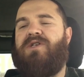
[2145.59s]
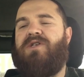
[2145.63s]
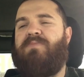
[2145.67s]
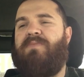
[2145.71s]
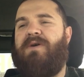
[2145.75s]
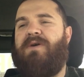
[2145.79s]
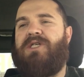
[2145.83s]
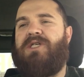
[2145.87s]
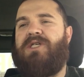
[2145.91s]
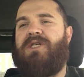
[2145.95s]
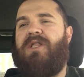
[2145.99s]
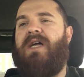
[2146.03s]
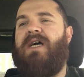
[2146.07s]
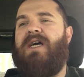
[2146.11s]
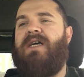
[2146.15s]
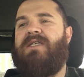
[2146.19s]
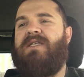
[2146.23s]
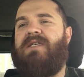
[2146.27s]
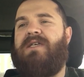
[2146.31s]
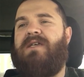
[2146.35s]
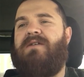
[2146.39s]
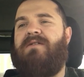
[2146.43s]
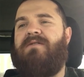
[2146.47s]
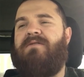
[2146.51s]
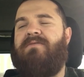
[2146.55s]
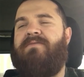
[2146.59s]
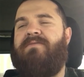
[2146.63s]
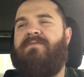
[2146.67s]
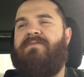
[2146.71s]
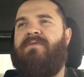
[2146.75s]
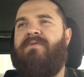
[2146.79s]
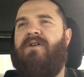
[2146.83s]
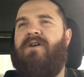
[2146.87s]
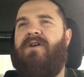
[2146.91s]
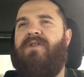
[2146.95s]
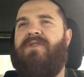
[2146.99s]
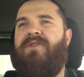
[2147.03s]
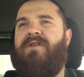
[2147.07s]
We're specializing
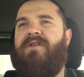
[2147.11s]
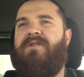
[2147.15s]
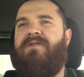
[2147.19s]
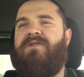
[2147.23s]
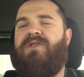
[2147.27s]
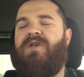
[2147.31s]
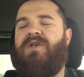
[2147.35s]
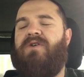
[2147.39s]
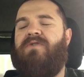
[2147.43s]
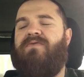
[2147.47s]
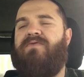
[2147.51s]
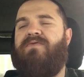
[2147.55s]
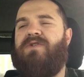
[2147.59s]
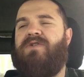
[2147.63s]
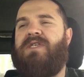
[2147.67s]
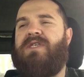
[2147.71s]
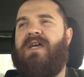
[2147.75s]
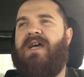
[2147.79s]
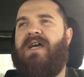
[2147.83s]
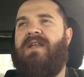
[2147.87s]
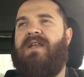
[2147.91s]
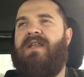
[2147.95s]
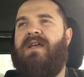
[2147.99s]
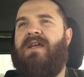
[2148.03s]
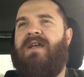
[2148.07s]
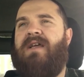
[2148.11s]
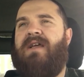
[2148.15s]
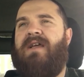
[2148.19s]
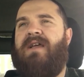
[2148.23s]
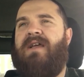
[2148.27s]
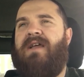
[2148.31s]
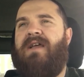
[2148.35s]
on the sulfur side.